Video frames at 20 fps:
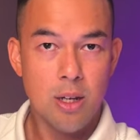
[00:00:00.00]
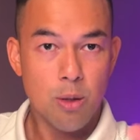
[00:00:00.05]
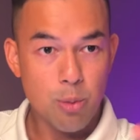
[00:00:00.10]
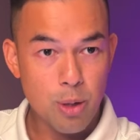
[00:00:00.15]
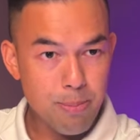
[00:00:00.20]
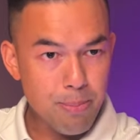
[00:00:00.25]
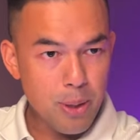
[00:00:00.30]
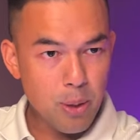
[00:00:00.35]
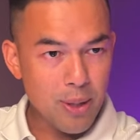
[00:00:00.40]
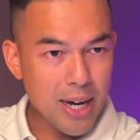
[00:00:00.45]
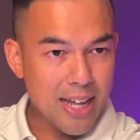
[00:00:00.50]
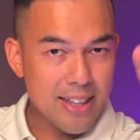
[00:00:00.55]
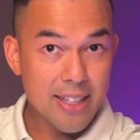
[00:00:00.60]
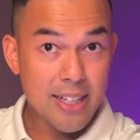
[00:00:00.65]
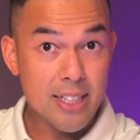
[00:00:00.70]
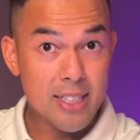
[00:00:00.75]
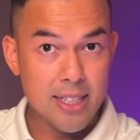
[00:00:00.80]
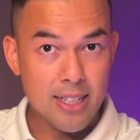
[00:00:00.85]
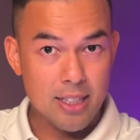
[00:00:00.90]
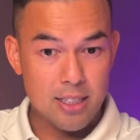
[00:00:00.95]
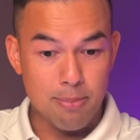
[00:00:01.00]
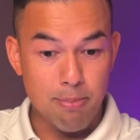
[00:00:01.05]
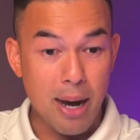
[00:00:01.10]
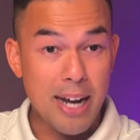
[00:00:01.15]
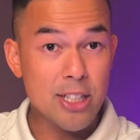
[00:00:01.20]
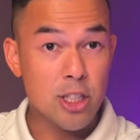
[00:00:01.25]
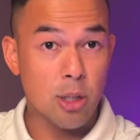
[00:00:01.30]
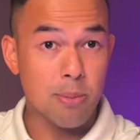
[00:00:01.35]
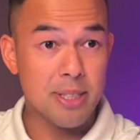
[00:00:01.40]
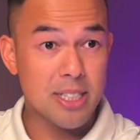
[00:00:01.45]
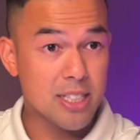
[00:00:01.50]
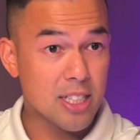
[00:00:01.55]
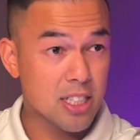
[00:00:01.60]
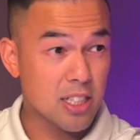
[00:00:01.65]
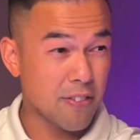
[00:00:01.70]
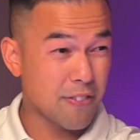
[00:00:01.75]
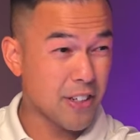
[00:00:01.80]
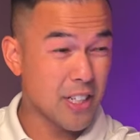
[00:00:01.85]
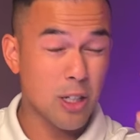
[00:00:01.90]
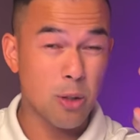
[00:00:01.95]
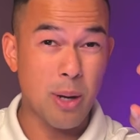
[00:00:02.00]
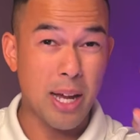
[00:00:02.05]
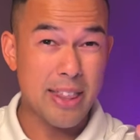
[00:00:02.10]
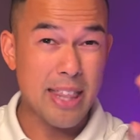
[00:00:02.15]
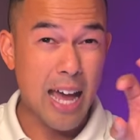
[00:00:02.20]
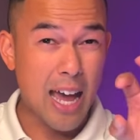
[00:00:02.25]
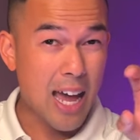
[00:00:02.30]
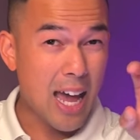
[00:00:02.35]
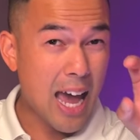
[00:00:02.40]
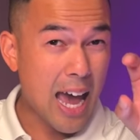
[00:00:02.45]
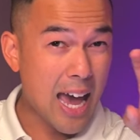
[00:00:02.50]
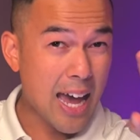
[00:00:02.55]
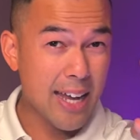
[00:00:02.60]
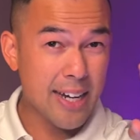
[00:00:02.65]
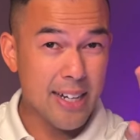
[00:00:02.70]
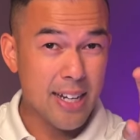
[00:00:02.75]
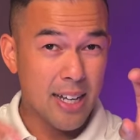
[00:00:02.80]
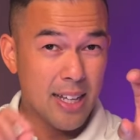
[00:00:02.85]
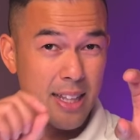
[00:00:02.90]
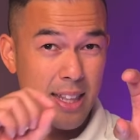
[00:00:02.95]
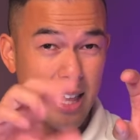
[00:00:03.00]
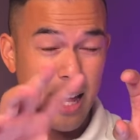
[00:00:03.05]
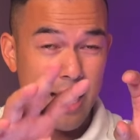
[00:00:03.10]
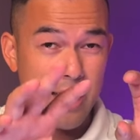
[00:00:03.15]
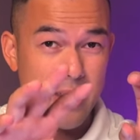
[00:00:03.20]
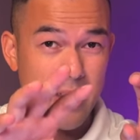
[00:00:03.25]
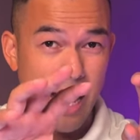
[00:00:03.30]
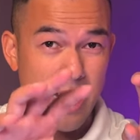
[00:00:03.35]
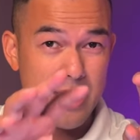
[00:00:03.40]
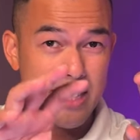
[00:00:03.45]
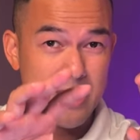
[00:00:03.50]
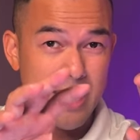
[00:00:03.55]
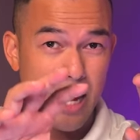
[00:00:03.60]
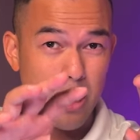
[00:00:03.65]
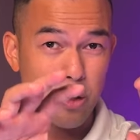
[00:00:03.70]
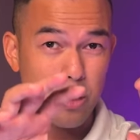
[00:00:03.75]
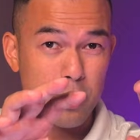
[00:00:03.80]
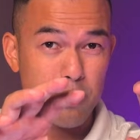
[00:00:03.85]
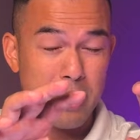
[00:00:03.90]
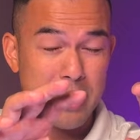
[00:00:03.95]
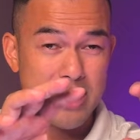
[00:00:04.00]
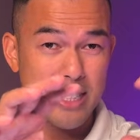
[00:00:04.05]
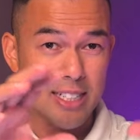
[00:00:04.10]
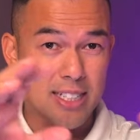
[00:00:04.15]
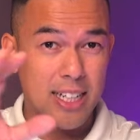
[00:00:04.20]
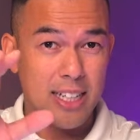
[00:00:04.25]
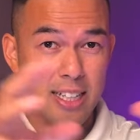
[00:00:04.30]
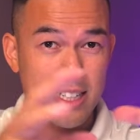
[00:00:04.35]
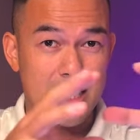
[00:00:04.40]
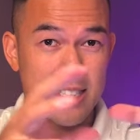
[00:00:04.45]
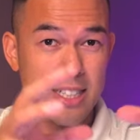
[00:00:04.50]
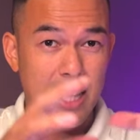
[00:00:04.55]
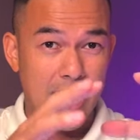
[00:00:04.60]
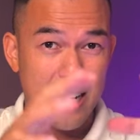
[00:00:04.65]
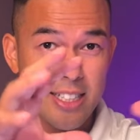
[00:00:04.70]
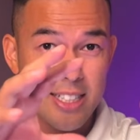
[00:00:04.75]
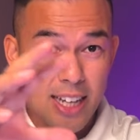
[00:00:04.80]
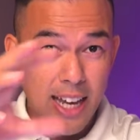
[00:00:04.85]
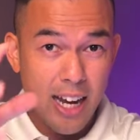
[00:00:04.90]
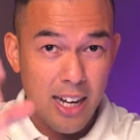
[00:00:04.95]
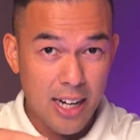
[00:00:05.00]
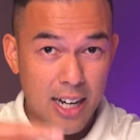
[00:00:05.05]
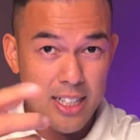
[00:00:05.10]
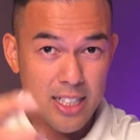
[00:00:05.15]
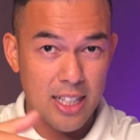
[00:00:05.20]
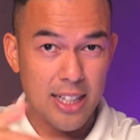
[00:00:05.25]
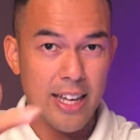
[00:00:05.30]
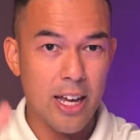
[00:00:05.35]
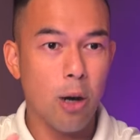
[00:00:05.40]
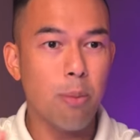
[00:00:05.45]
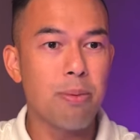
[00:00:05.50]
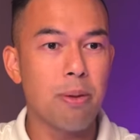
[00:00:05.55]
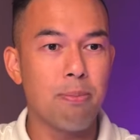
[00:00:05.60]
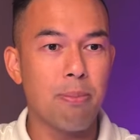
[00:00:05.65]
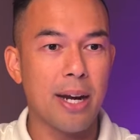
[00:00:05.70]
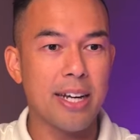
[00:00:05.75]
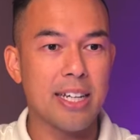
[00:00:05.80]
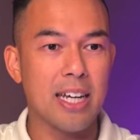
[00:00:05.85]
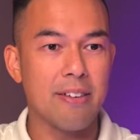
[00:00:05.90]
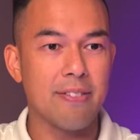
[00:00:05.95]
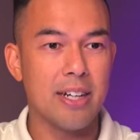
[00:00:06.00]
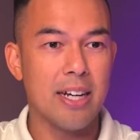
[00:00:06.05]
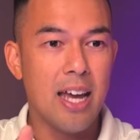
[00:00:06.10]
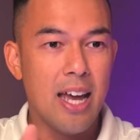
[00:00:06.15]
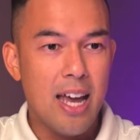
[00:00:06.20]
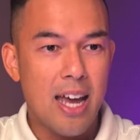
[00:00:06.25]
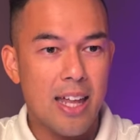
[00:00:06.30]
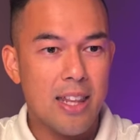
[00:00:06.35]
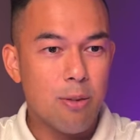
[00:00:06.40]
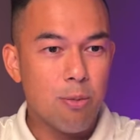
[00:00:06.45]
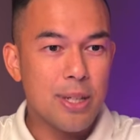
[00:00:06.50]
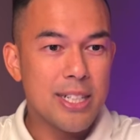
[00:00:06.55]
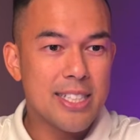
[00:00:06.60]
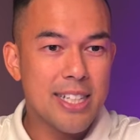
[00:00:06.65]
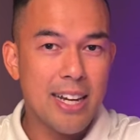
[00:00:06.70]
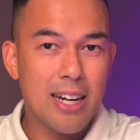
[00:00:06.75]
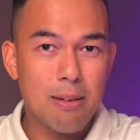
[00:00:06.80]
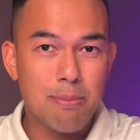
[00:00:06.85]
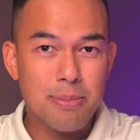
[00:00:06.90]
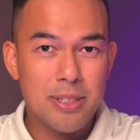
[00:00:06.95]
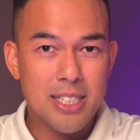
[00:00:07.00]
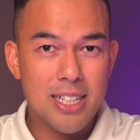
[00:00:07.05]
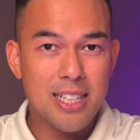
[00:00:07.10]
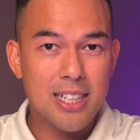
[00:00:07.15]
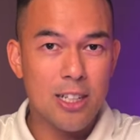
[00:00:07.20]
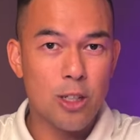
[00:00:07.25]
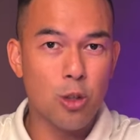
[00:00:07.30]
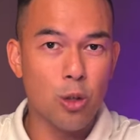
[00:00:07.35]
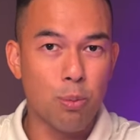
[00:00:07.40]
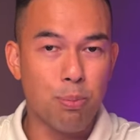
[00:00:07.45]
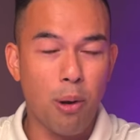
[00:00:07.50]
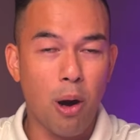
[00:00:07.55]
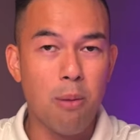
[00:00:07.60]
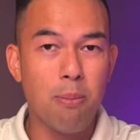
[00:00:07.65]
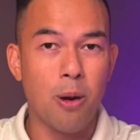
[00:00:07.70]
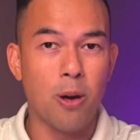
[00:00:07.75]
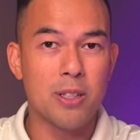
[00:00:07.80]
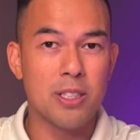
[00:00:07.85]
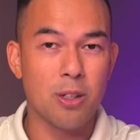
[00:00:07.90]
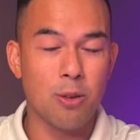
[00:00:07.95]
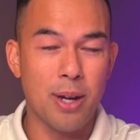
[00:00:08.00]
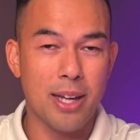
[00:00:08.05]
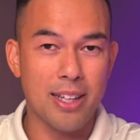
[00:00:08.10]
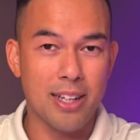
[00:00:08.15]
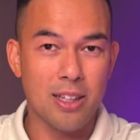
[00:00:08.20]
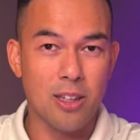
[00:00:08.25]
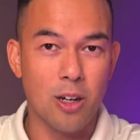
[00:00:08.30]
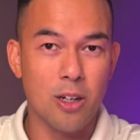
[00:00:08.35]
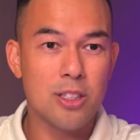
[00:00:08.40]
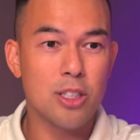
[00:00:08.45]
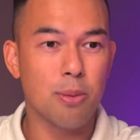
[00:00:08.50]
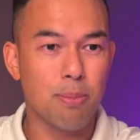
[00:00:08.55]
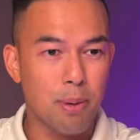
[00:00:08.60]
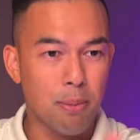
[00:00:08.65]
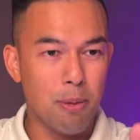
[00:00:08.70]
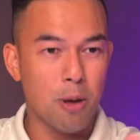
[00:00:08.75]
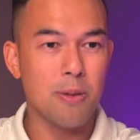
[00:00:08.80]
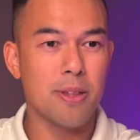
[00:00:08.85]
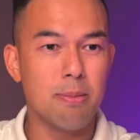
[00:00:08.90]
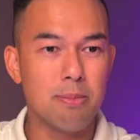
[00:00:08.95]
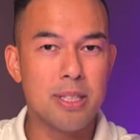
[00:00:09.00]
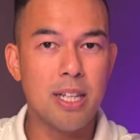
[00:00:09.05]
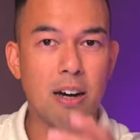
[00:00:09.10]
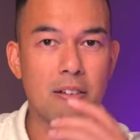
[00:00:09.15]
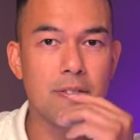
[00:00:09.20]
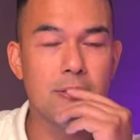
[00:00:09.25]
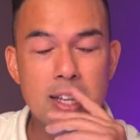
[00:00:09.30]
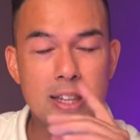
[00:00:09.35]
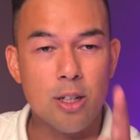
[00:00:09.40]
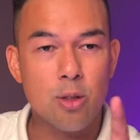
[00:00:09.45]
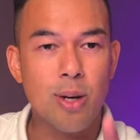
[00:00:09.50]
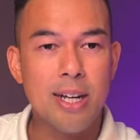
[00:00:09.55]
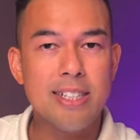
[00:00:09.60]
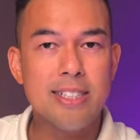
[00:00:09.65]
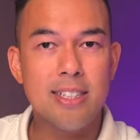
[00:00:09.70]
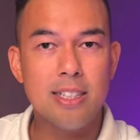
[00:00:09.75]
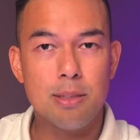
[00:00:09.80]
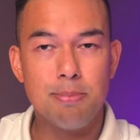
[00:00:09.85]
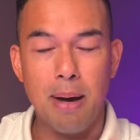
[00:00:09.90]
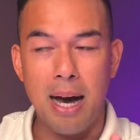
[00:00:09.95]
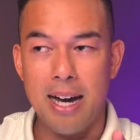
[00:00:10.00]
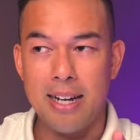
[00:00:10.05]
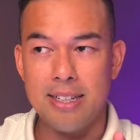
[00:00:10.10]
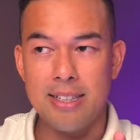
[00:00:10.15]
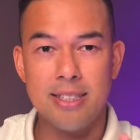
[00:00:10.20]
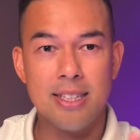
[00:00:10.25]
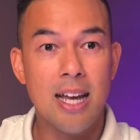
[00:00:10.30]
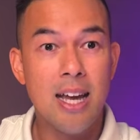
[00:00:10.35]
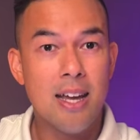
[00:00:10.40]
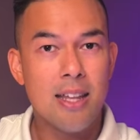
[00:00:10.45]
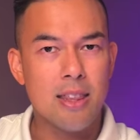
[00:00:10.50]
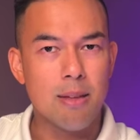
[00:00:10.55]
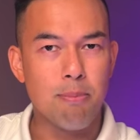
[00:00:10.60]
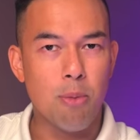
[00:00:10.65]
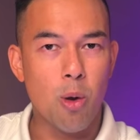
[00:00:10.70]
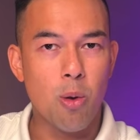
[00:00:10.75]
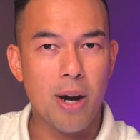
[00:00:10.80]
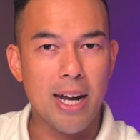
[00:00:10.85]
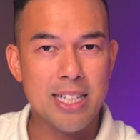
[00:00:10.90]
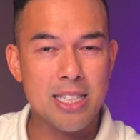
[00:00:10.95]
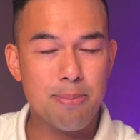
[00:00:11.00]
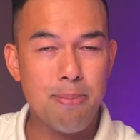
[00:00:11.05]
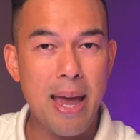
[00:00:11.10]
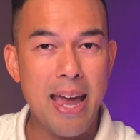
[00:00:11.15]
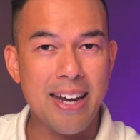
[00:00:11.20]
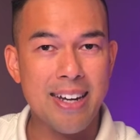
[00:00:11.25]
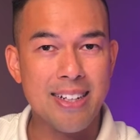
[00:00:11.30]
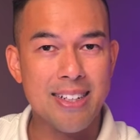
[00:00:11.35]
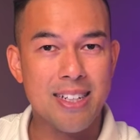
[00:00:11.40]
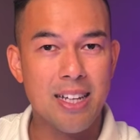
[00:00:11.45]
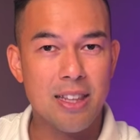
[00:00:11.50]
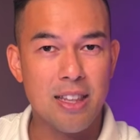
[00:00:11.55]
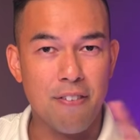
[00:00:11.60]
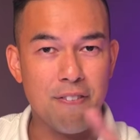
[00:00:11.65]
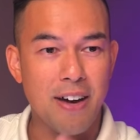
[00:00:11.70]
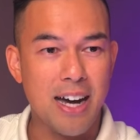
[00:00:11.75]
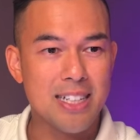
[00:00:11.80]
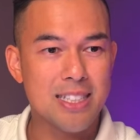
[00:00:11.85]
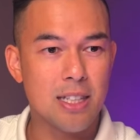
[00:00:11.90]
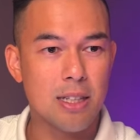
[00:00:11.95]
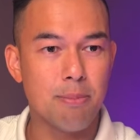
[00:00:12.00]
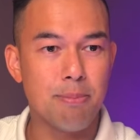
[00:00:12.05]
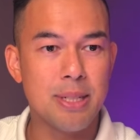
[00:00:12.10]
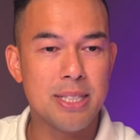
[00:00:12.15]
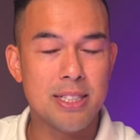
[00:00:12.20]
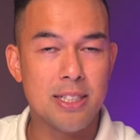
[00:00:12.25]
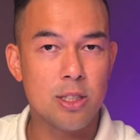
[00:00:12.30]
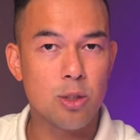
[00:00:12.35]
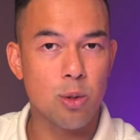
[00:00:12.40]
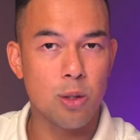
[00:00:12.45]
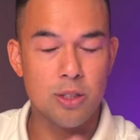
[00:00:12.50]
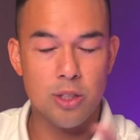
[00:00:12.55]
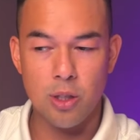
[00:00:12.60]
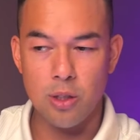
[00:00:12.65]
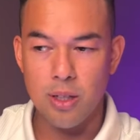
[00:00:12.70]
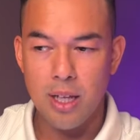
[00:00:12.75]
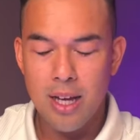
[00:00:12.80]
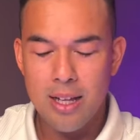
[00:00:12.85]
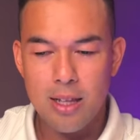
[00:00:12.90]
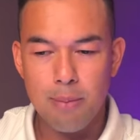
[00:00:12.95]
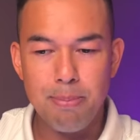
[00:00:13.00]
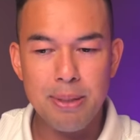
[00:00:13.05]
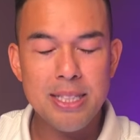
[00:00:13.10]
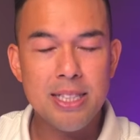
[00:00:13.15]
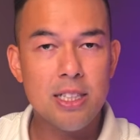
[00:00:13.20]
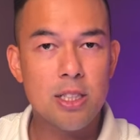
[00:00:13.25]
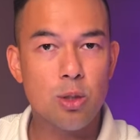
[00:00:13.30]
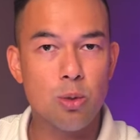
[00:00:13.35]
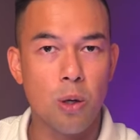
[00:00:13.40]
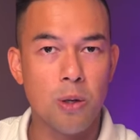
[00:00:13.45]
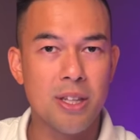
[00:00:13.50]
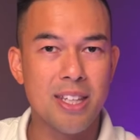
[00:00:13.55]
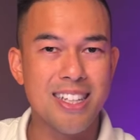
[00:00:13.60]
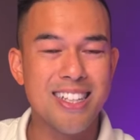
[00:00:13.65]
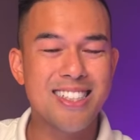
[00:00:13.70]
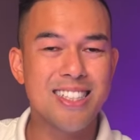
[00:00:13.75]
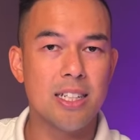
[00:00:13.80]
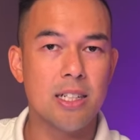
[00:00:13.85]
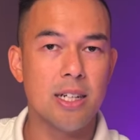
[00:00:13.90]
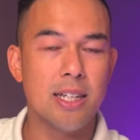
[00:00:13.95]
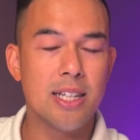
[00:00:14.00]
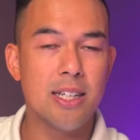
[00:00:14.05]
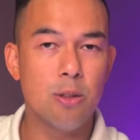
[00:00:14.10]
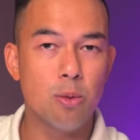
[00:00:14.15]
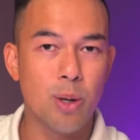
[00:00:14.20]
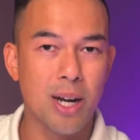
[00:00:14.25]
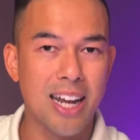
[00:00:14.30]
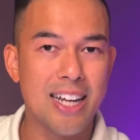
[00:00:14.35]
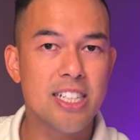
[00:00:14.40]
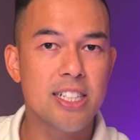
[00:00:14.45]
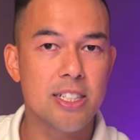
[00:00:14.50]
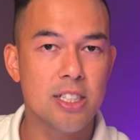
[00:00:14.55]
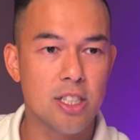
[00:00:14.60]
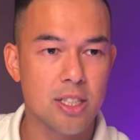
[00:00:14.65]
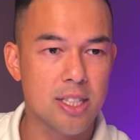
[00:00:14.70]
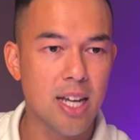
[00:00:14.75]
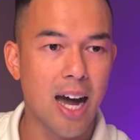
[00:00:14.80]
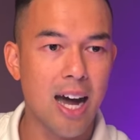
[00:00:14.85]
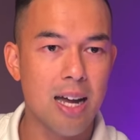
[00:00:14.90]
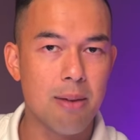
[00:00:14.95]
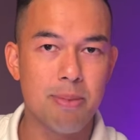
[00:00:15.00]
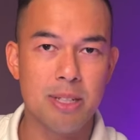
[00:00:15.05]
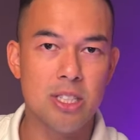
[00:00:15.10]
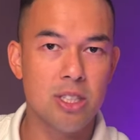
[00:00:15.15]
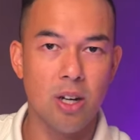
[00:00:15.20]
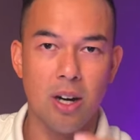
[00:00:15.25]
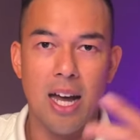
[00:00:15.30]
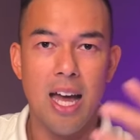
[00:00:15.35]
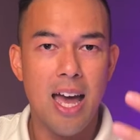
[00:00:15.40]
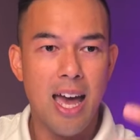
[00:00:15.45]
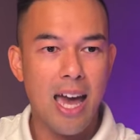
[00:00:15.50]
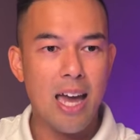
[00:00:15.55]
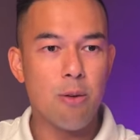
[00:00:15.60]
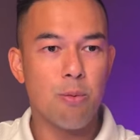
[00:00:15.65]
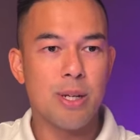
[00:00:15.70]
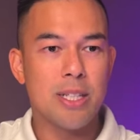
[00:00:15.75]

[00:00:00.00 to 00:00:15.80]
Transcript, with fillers: We build out these things. My job is just to figure out that ad that, that sales message at the start to ha- actually help them break even. And then we set up cyclical promos around the clock to promote them stuff. And the craziest part is the more I spend, the faster the business grows. So the business growth isn't in relation to time. It's not, hey,